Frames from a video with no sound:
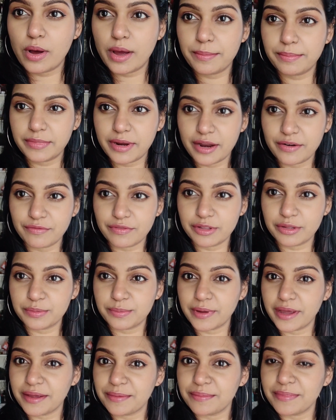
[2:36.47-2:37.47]
I'm done
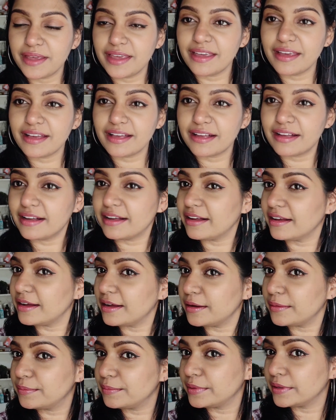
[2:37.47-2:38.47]
with my
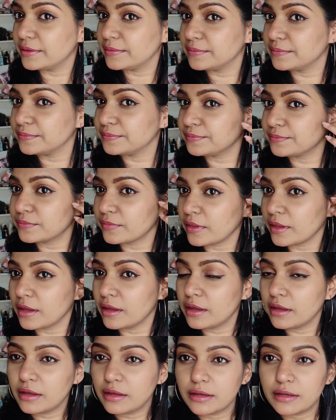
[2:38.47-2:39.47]
makeup.
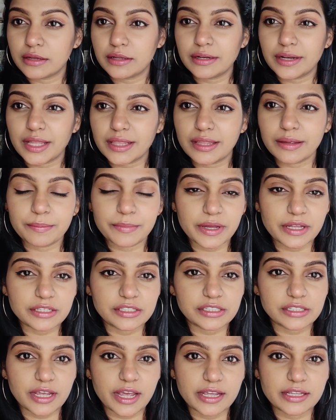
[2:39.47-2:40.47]
Nothing
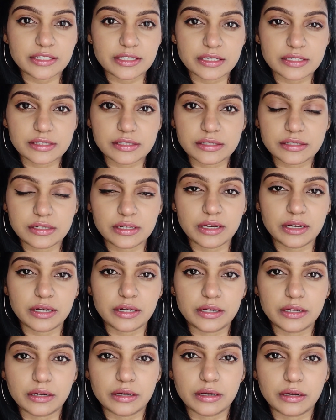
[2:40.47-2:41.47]
much. I just
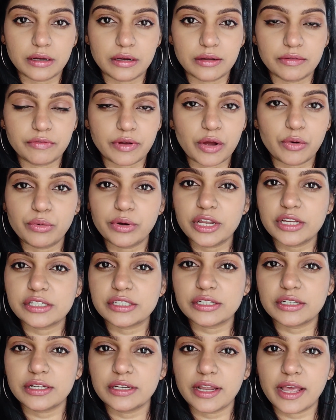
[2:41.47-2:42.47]
did
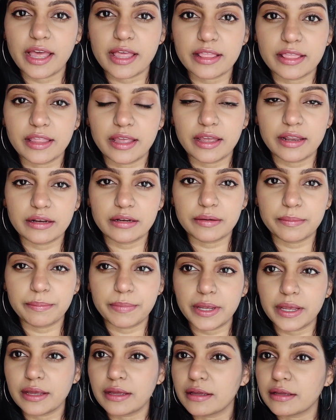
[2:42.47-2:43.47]
foundation and then
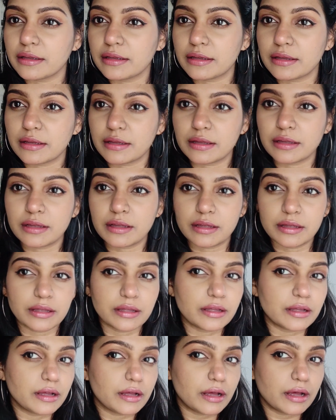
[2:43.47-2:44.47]
pink
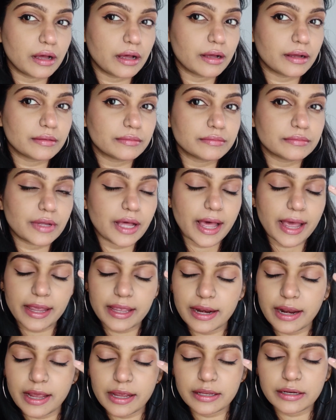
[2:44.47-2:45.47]

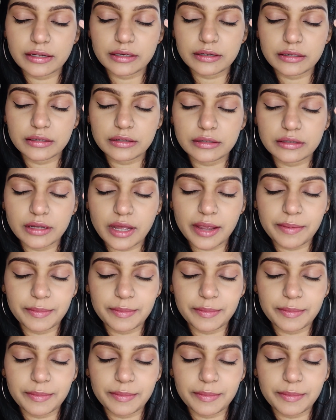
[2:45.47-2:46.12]
eyeliner.